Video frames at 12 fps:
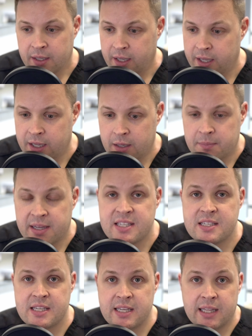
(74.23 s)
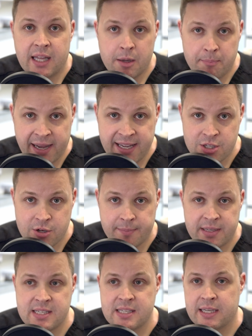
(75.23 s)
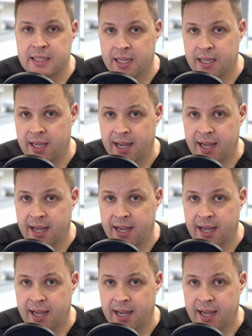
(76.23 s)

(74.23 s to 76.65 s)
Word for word: um, a sealer, bioceramic sealer,